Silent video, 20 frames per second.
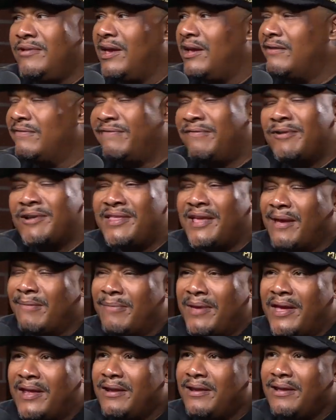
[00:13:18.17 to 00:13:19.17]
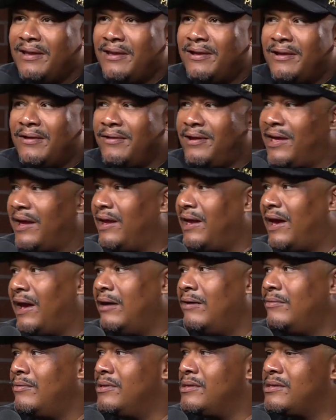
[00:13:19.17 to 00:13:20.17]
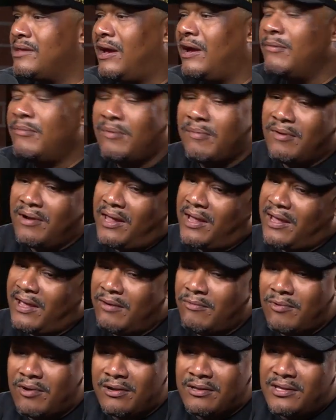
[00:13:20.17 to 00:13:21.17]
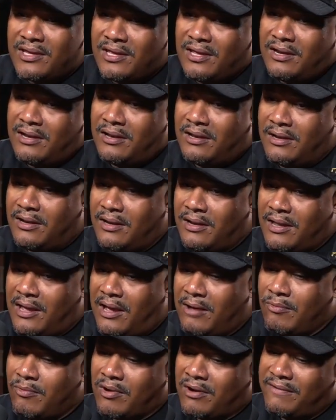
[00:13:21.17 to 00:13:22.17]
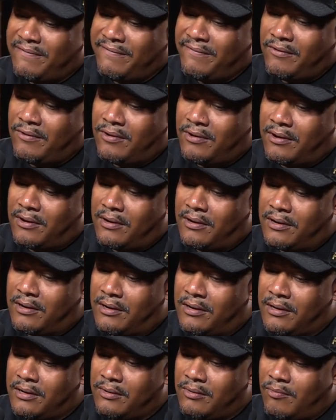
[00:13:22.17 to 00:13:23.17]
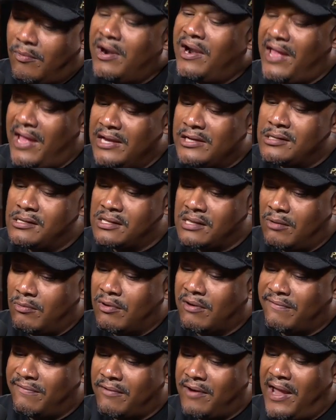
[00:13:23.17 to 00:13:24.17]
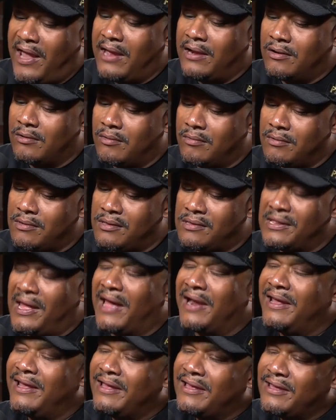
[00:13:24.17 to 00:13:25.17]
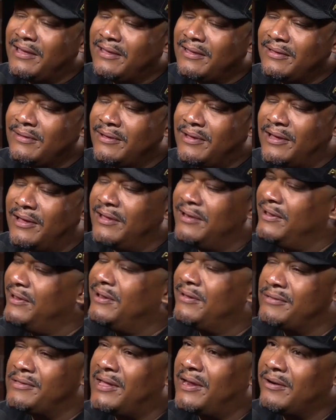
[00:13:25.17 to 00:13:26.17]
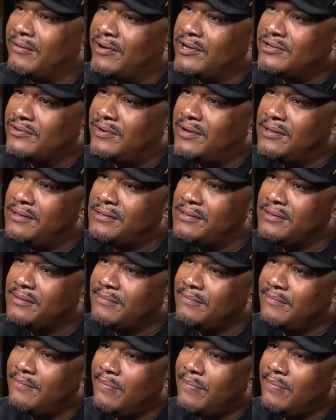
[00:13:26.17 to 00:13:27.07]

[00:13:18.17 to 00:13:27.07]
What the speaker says: You can't afford that, man. You know, like I remember like I worked for one of the agencies I worked for handled Sonic. Do you know Sonic restaurants?